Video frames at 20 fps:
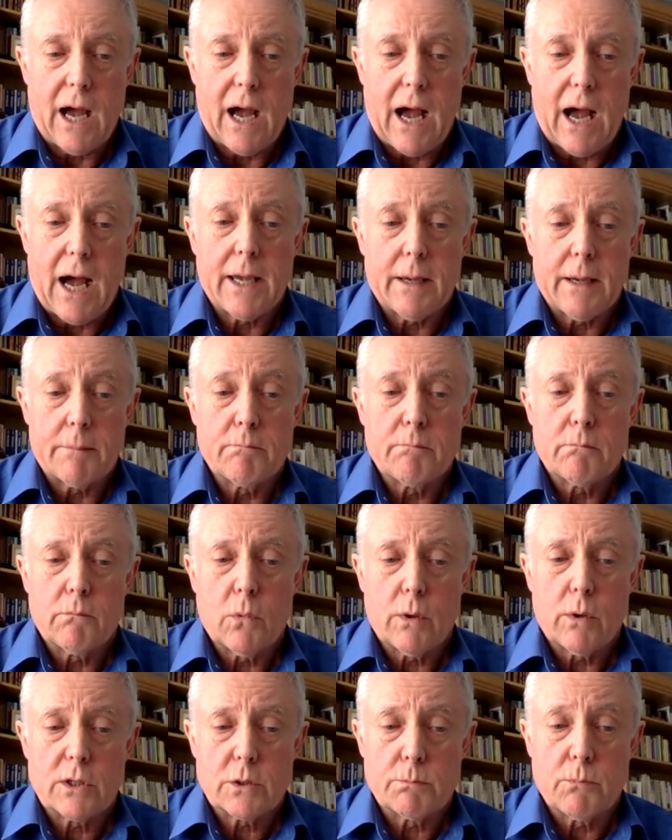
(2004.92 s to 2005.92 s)
I'm
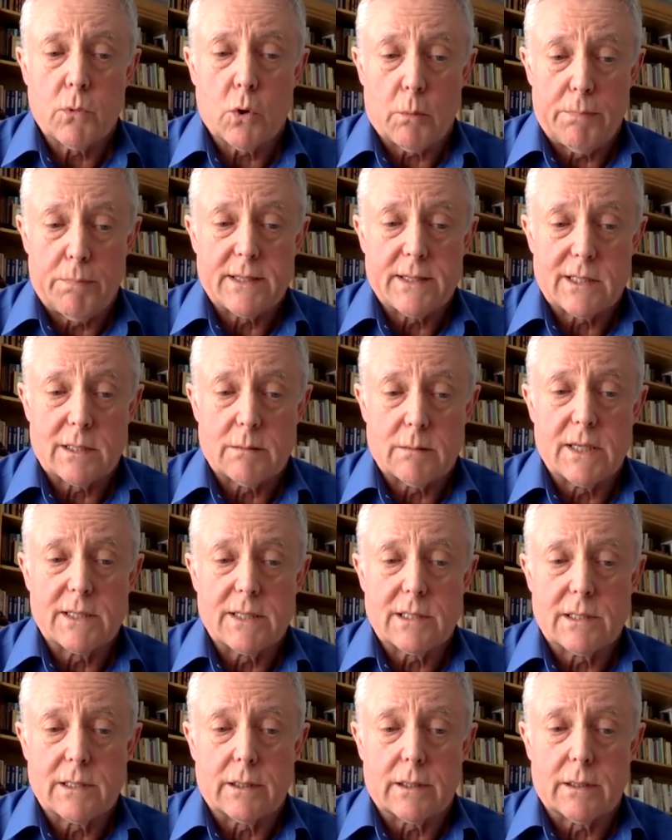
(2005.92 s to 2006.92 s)
much more
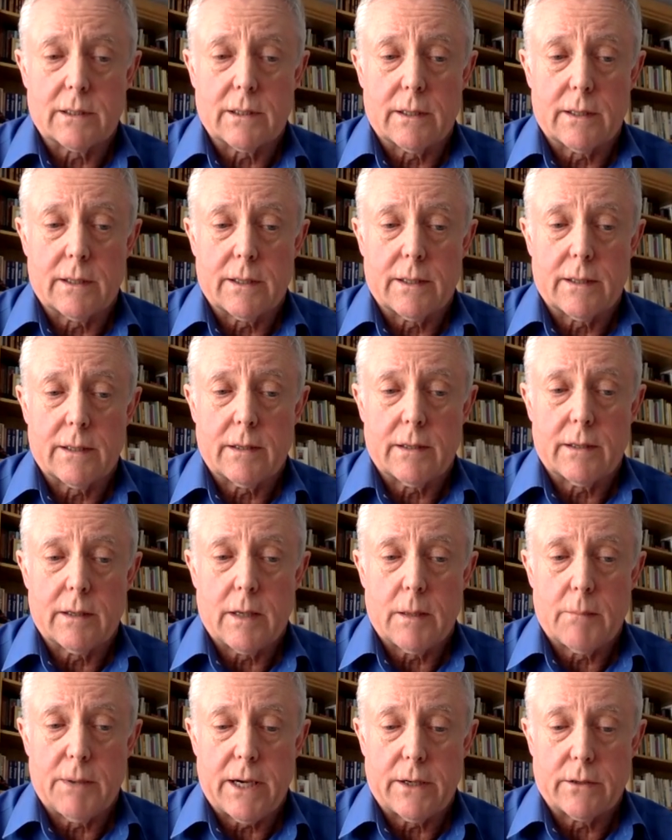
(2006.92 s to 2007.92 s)
pessimistic
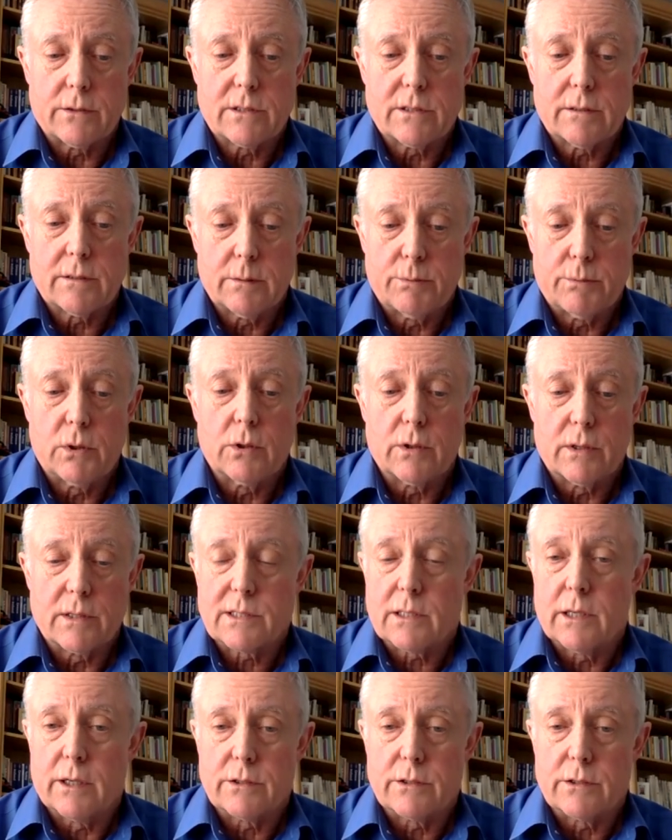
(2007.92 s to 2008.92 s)
about the
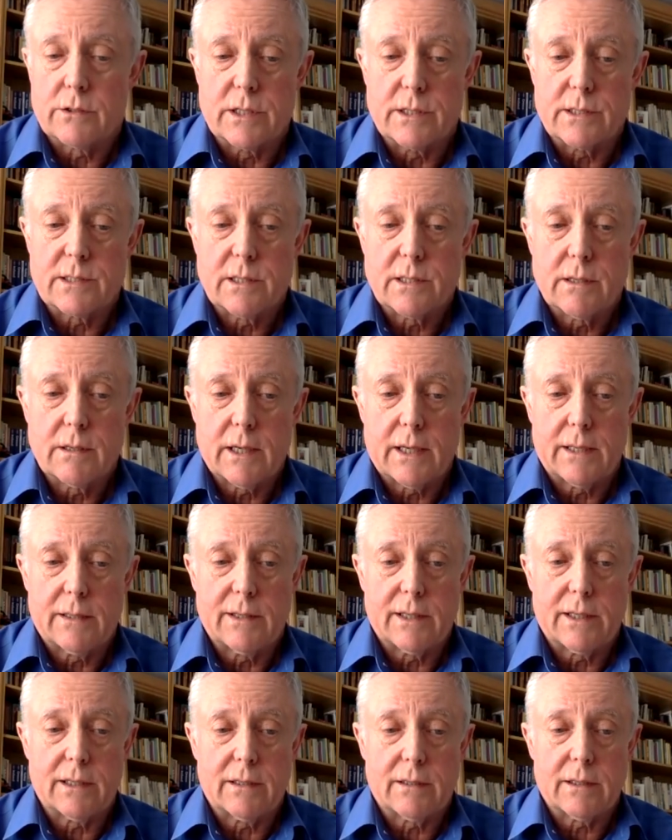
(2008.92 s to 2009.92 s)
poorest countries. I
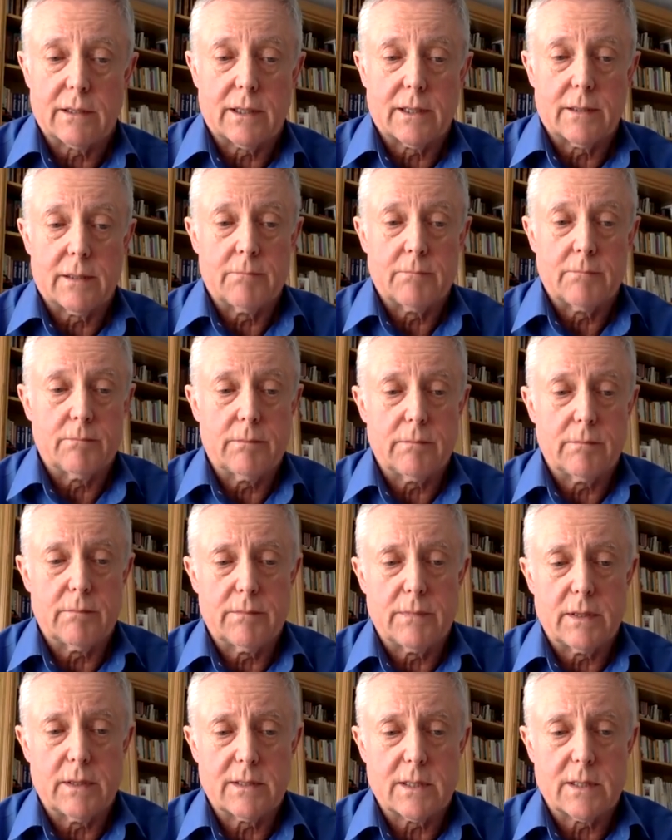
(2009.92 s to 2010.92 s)
think
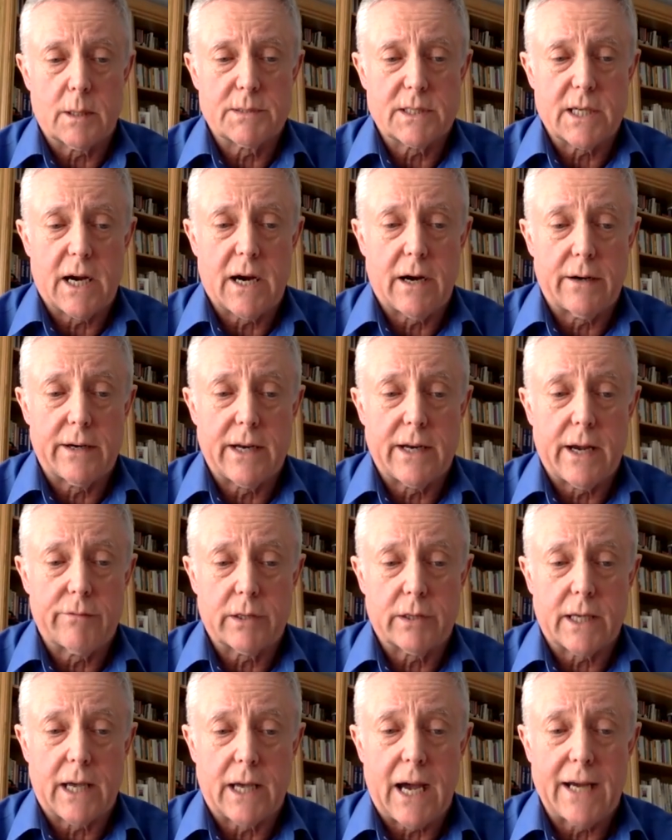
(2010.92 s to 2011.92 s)
sub-Saharan
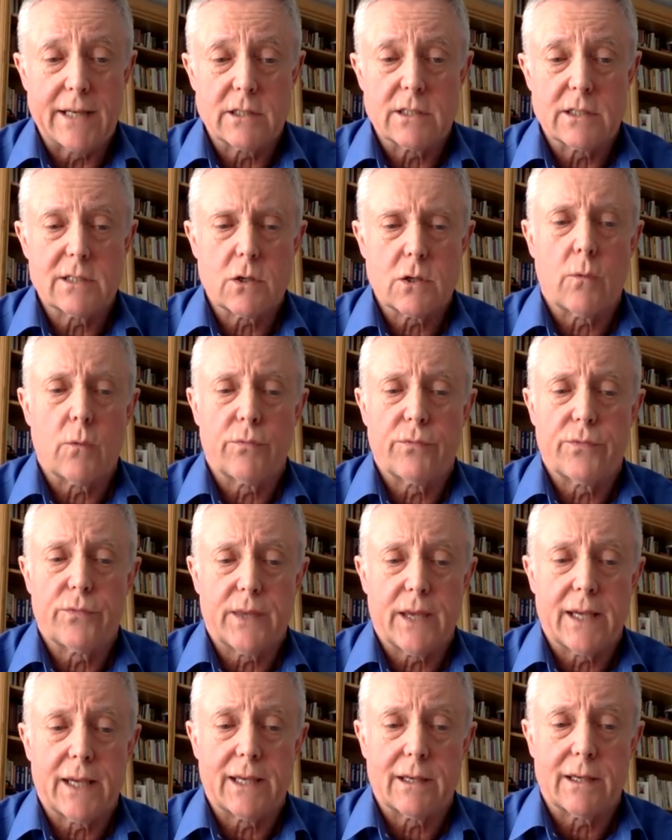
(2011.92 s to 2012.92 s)
Africa, I just don't
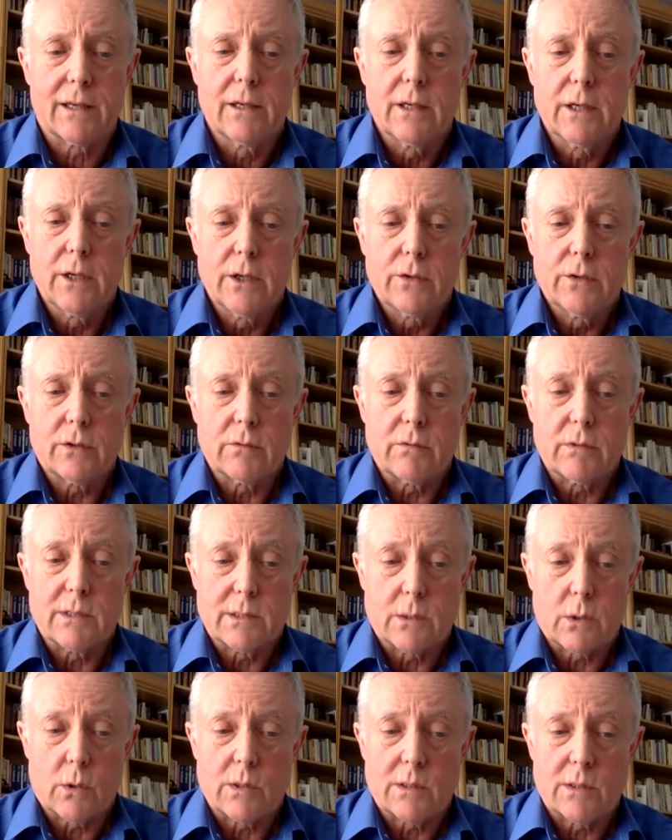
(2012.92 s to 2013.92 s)
think the
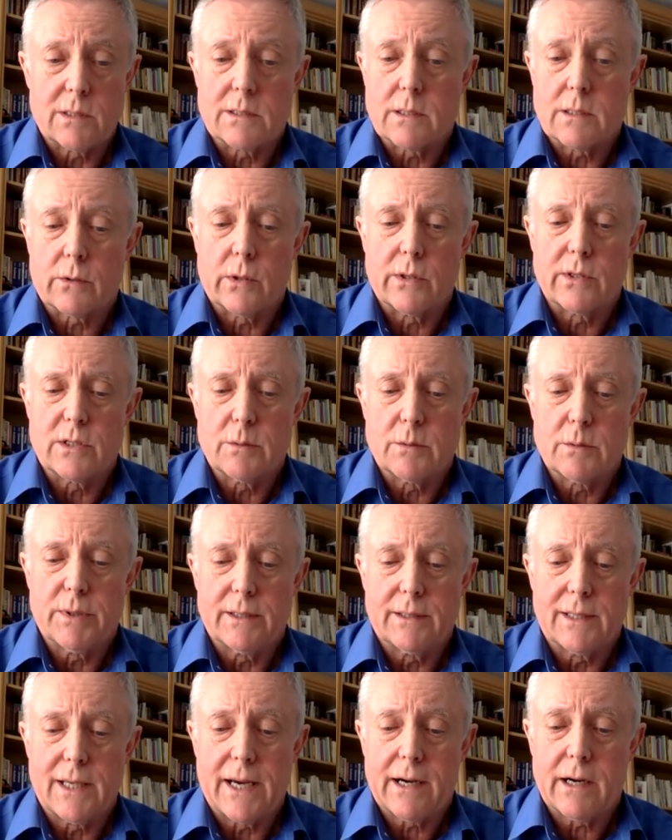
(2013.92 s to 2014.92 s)
resources are going to
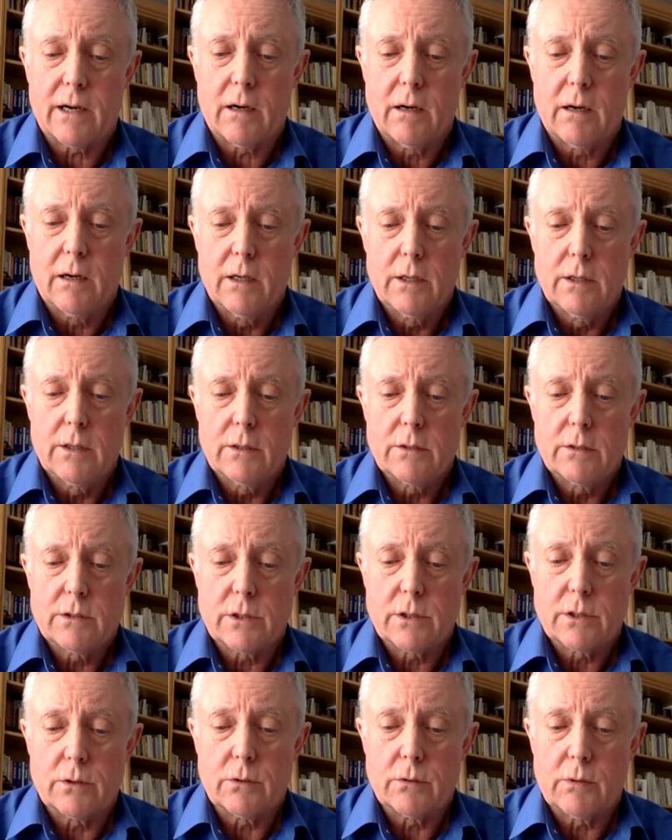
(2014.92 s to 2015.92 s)
be there
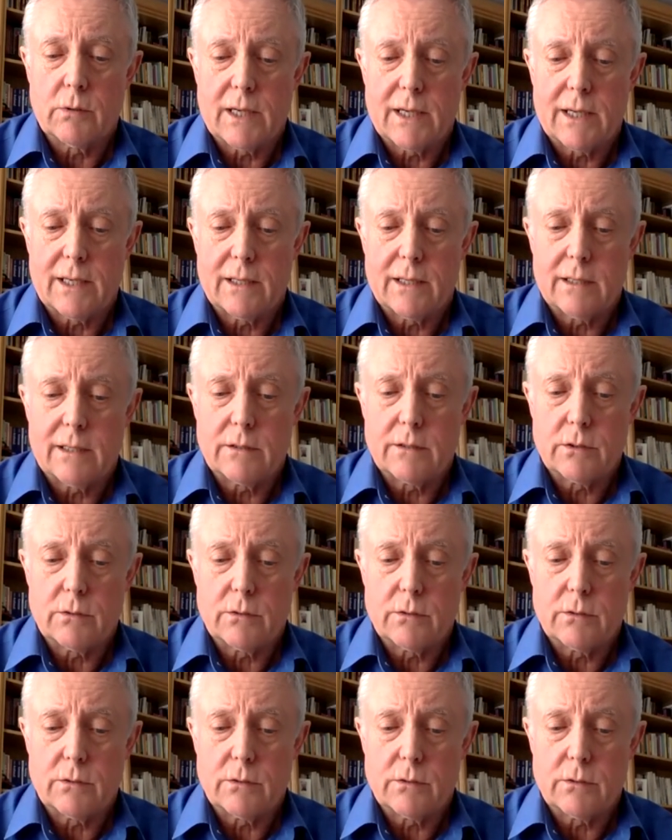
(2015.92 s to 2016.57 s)
to